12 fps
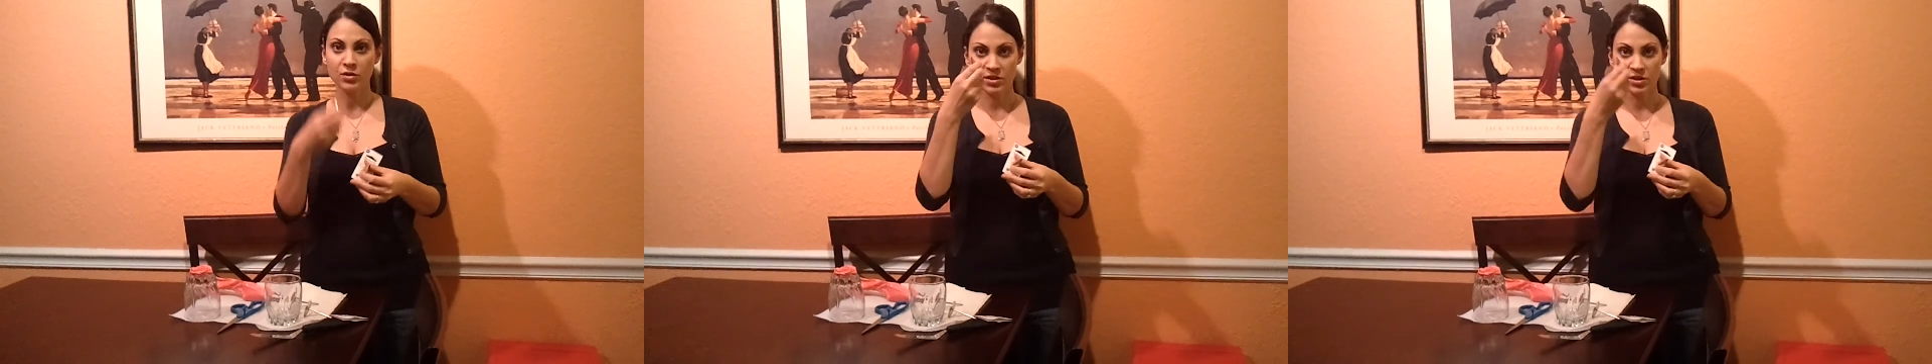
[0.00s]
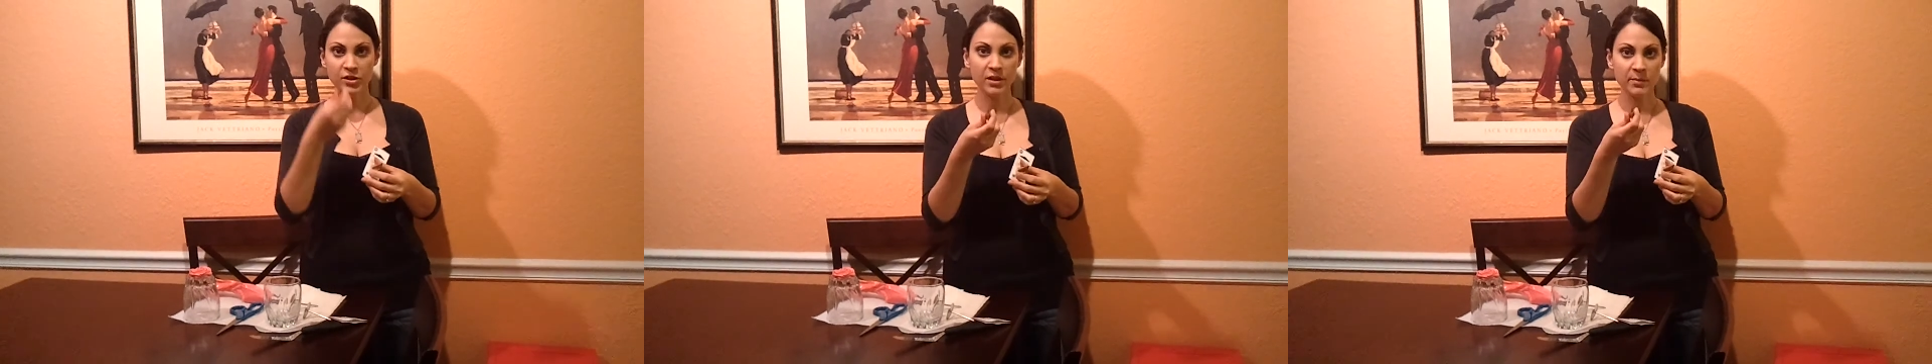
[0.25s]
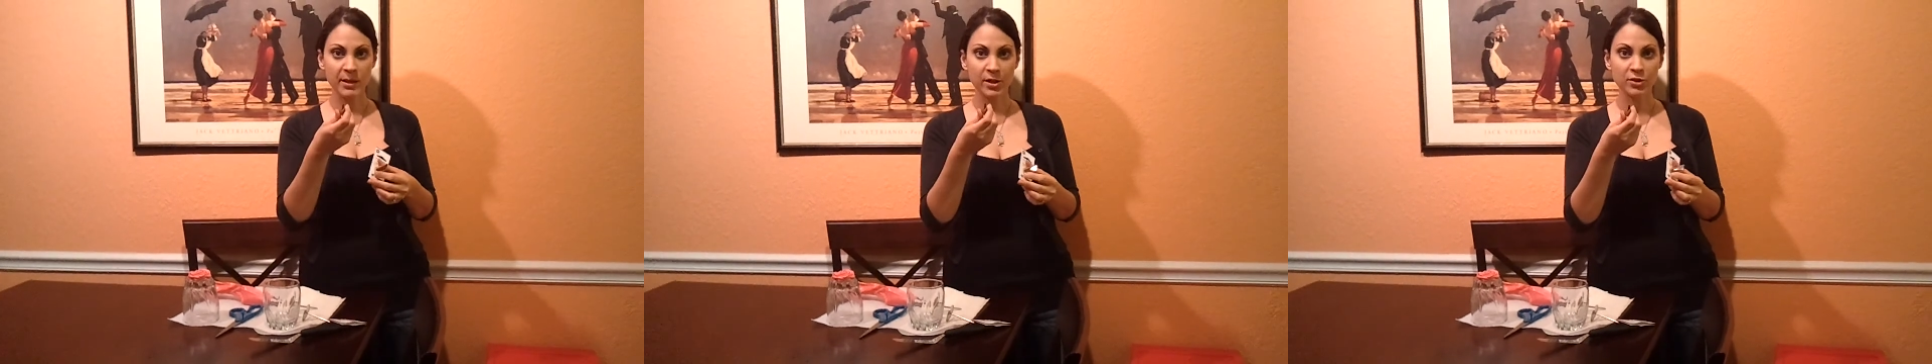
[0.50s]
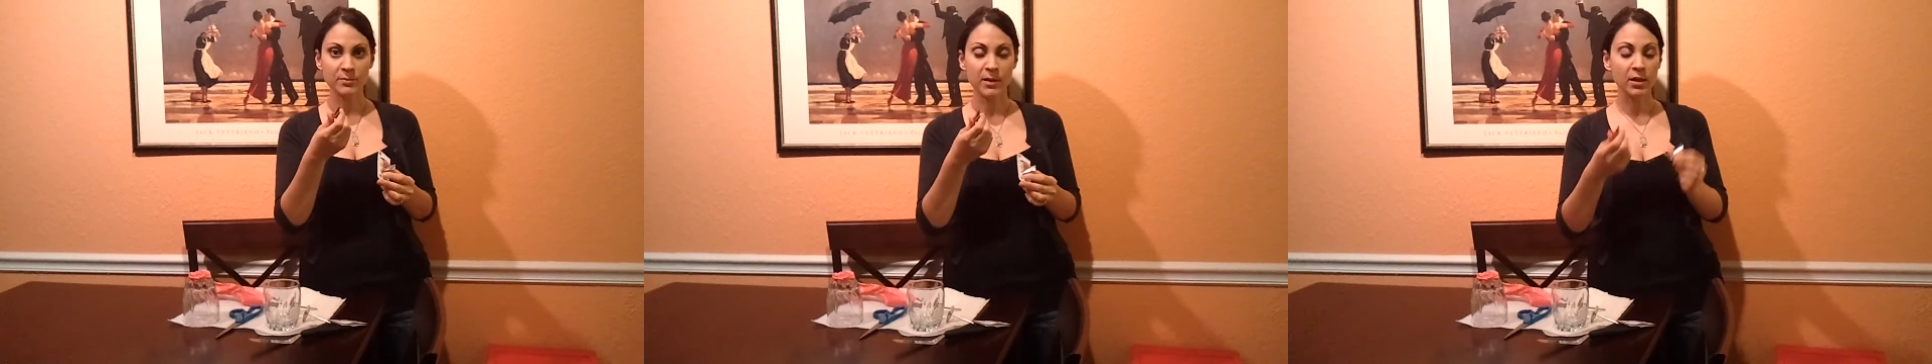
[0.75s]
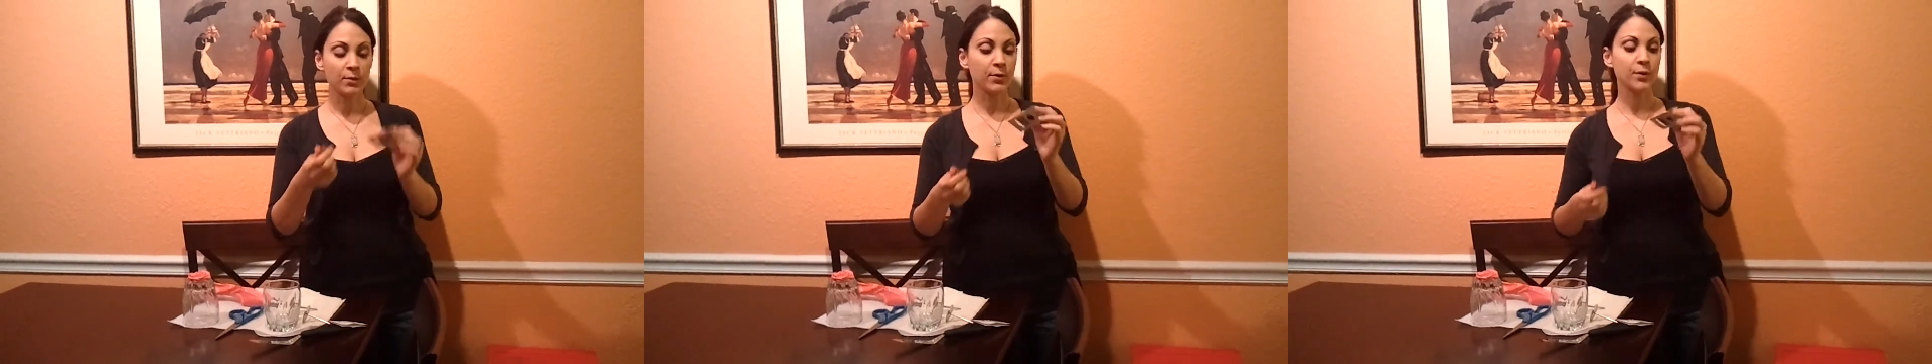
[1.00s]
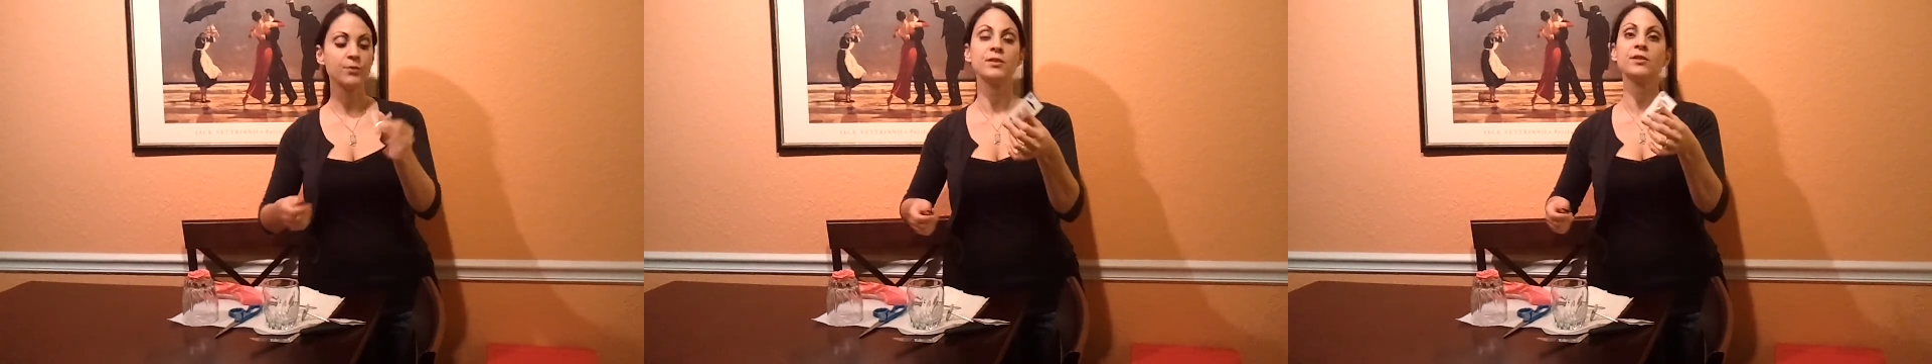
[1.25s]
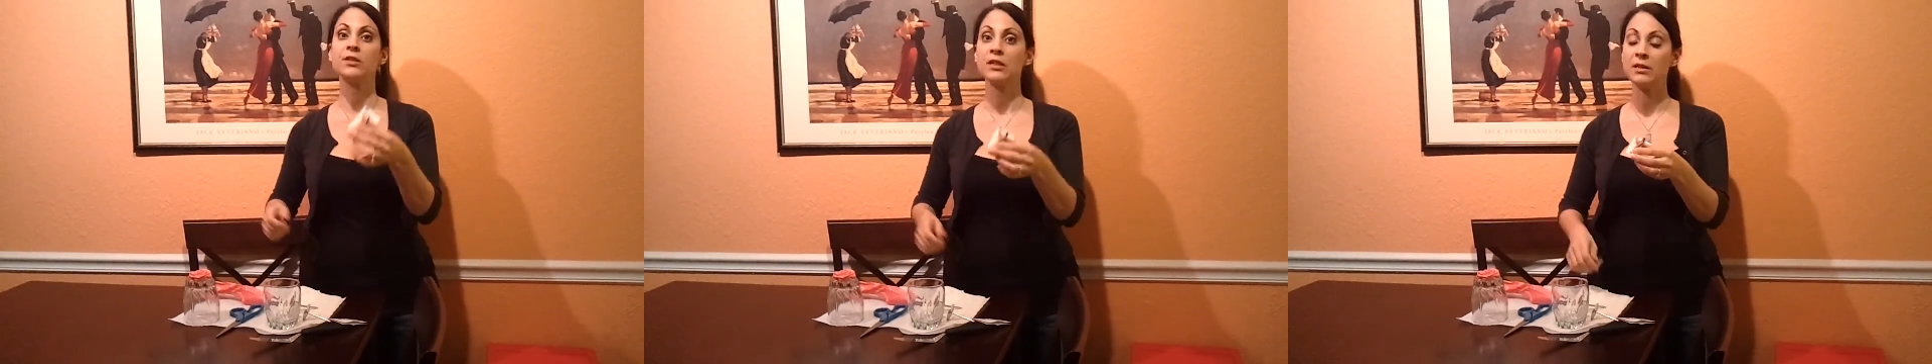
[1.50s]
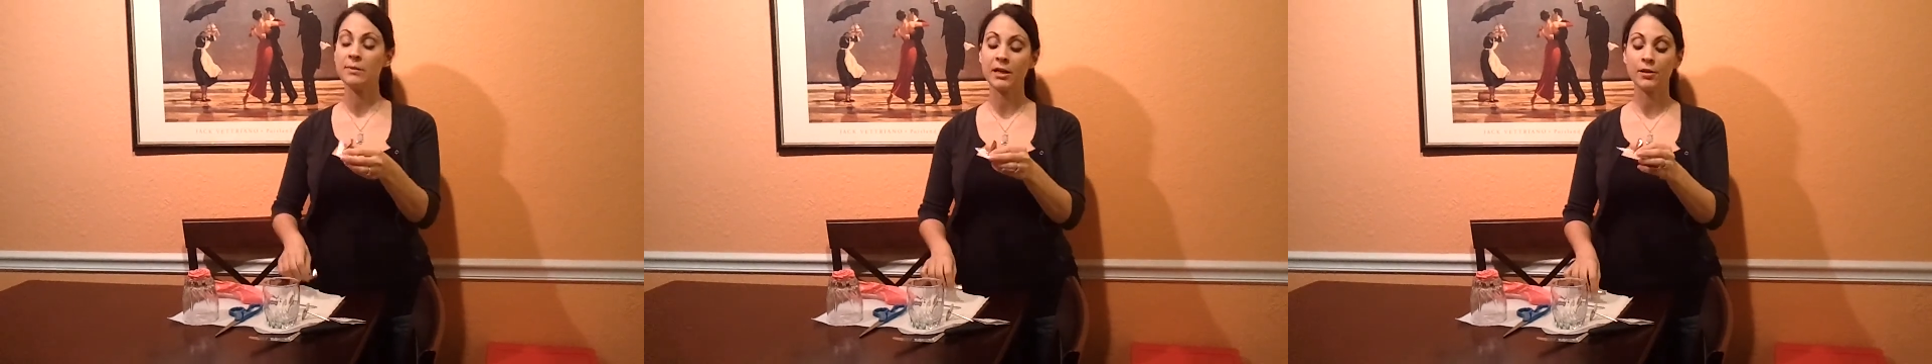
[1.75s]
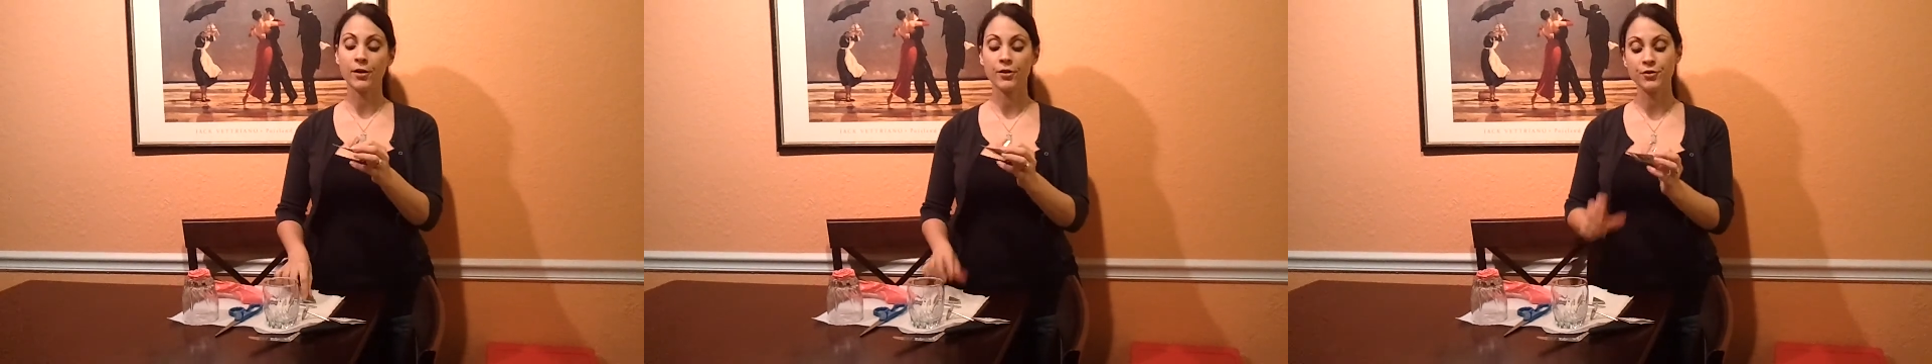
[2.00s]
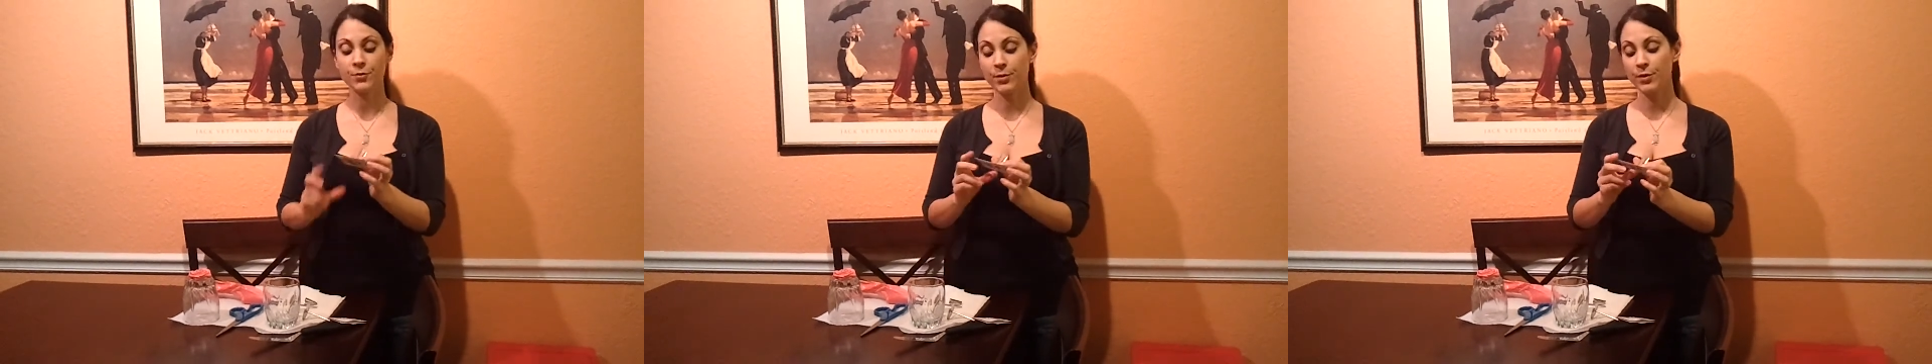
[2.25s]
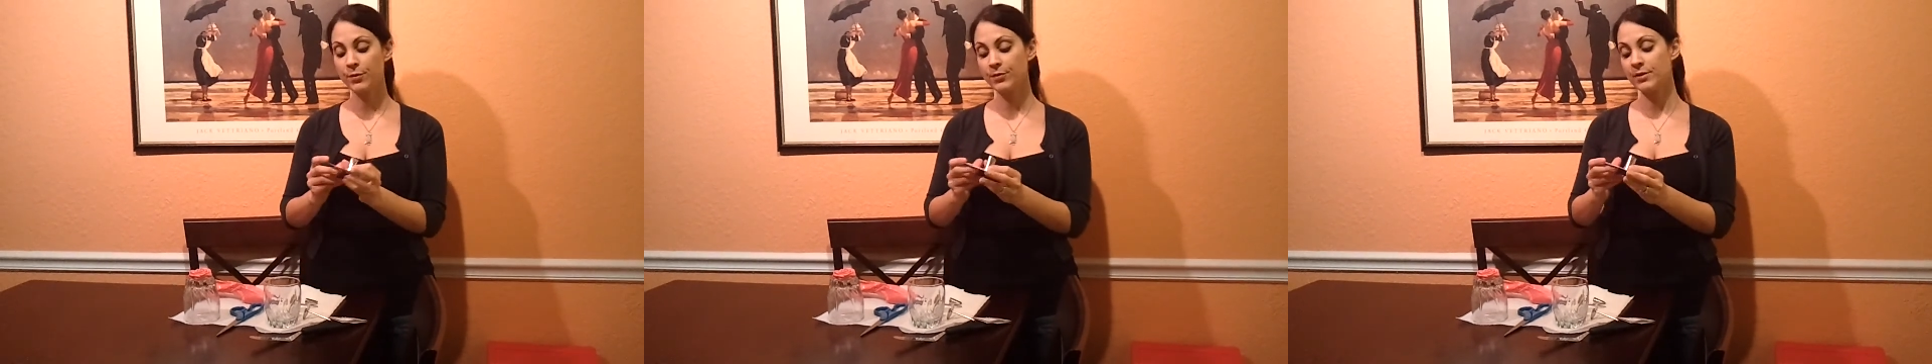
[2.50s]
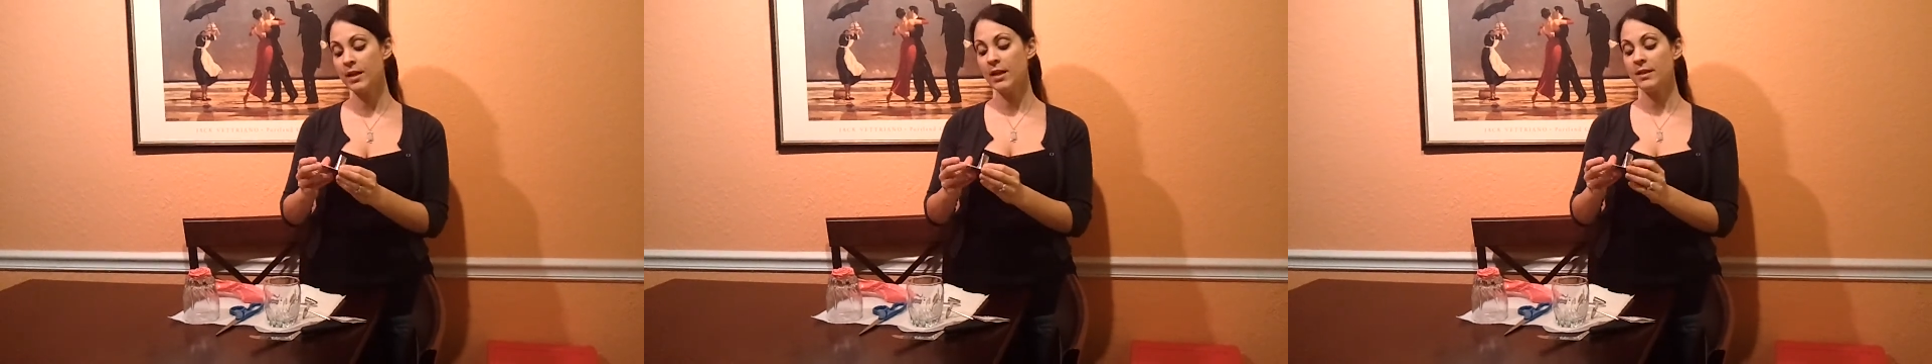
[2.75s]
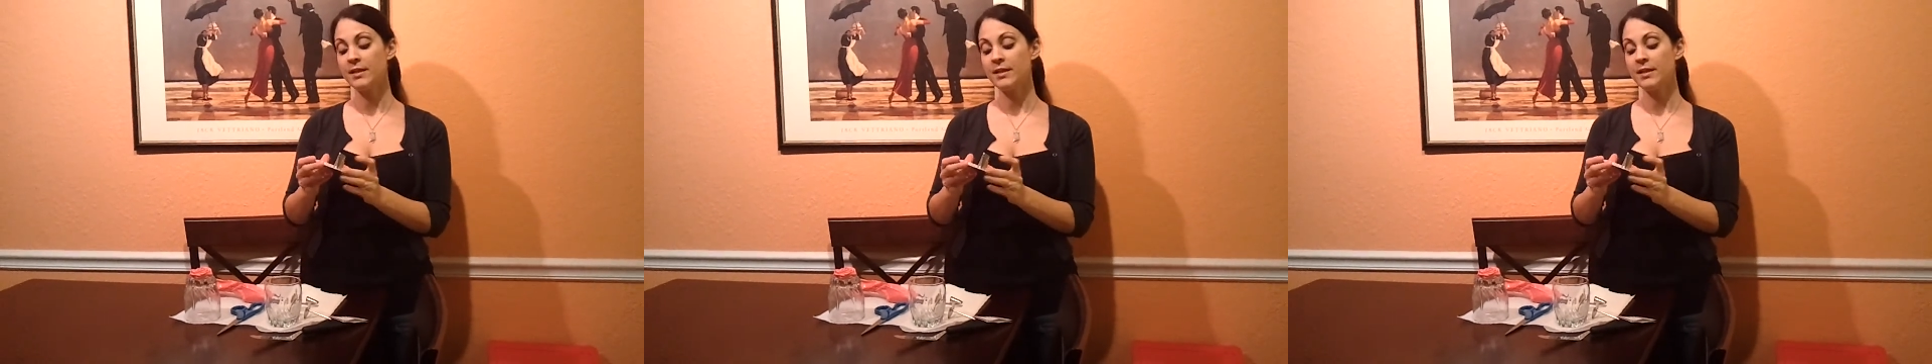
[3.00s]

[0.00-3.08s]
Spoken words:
This is going to make a smaller rose. This is going to make a larger rose.